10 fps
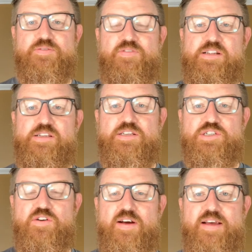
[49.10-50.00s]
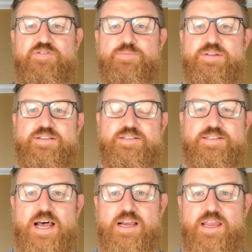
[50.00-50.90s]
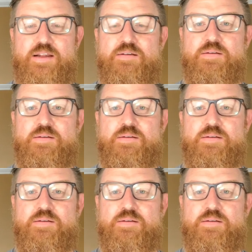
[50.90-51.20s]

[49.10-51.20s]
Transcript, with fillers: vintage Craftsman socket,